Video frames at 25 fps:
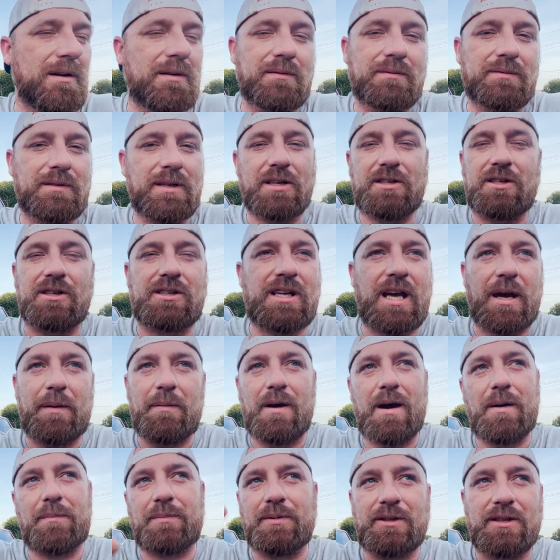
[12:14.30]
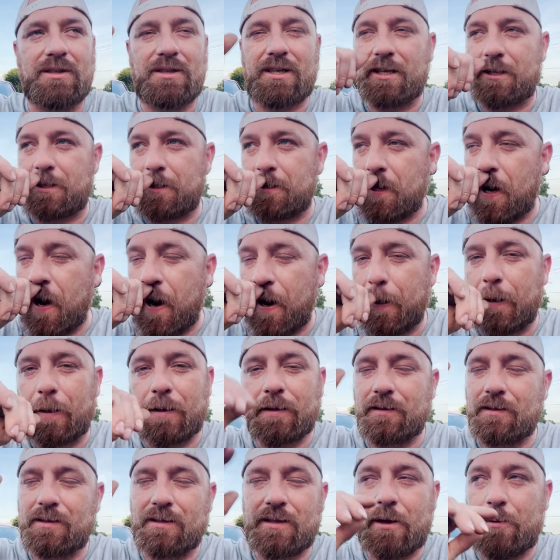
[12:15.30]
it just came up and just hit the tire, and
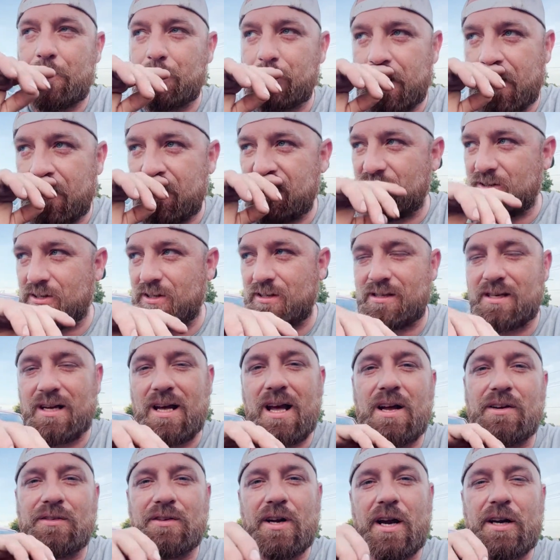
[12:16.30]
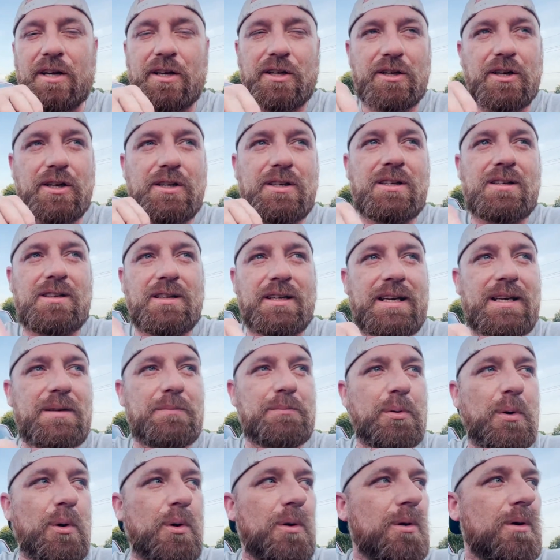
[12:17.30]
it was just not a good clean
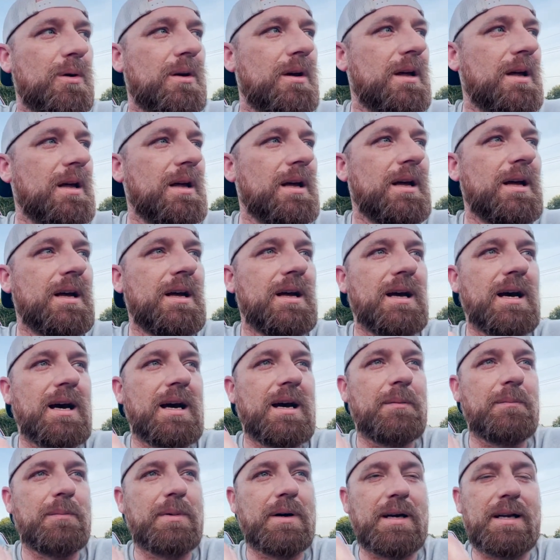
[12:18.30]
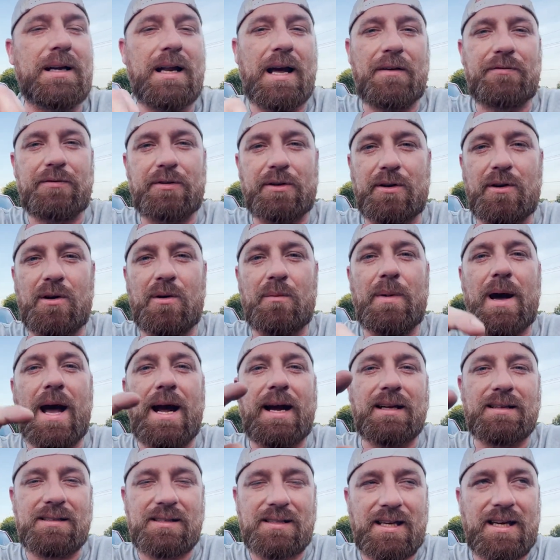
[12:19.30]
pull. But after going back
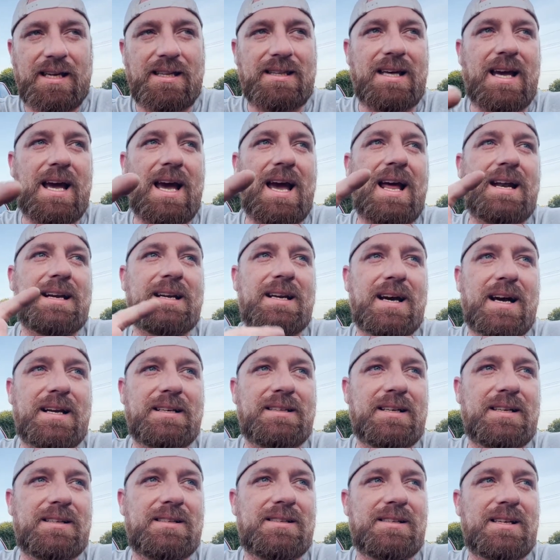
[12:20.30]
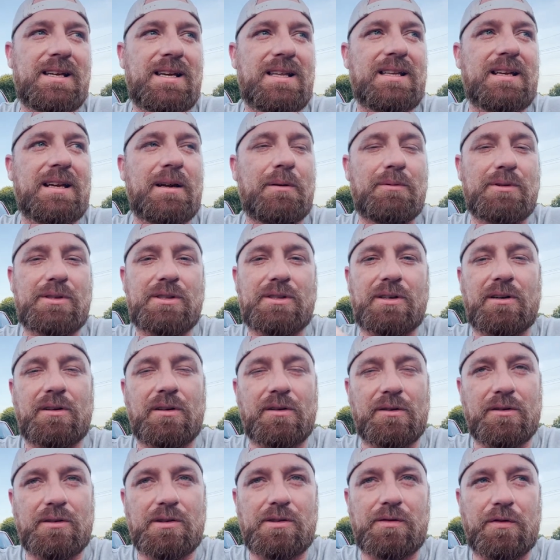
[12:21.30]
and seeing that, I did see that it was starting to
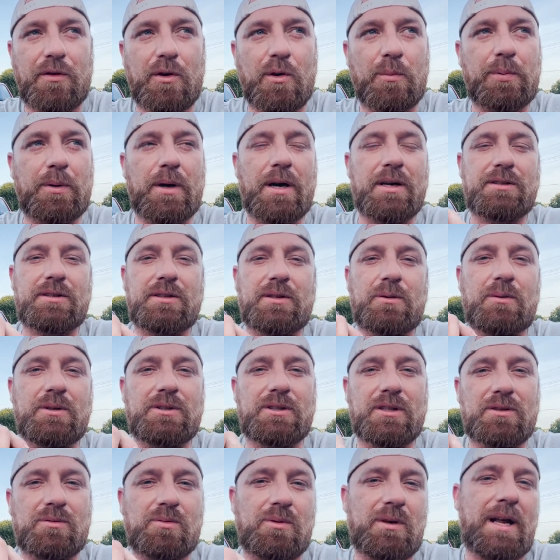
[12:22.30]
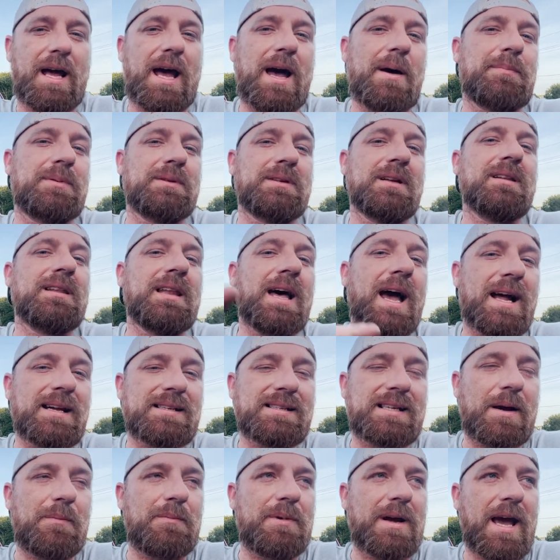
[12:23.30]
lose fuel pressure, which is what happened the last
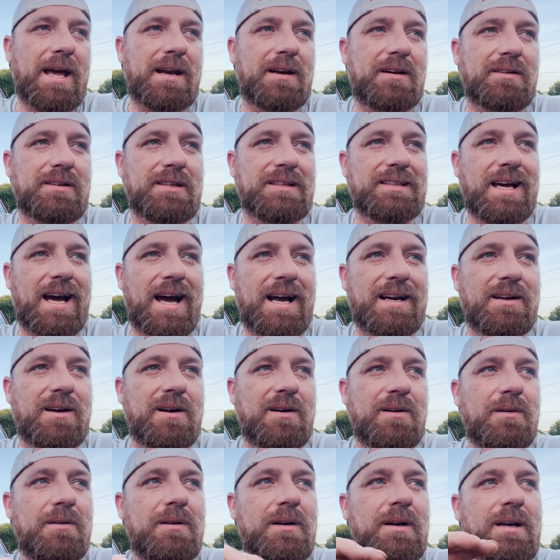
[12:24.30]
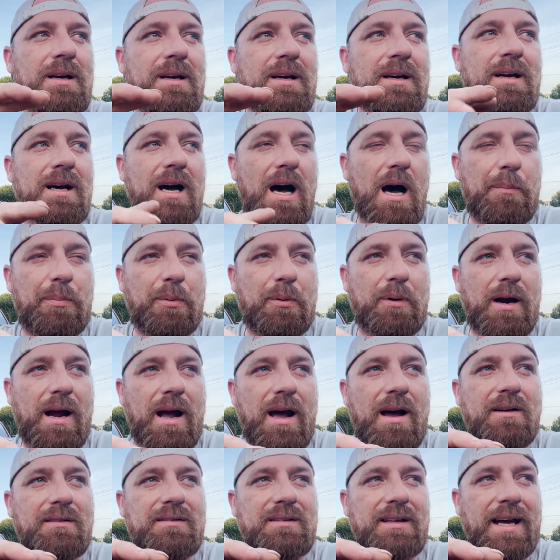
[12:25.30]
time we had it on the dyno, up
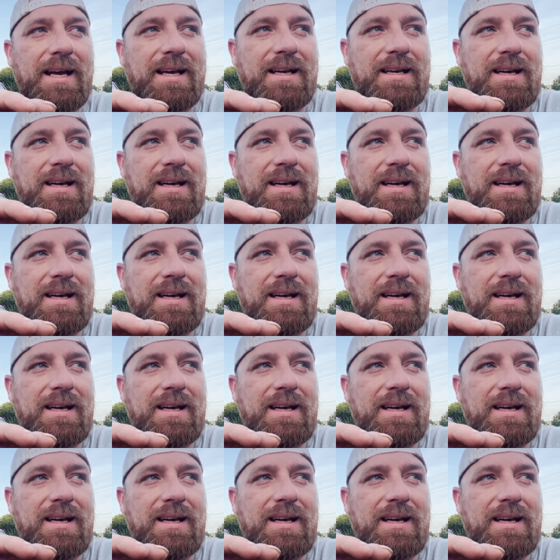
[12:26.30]
around like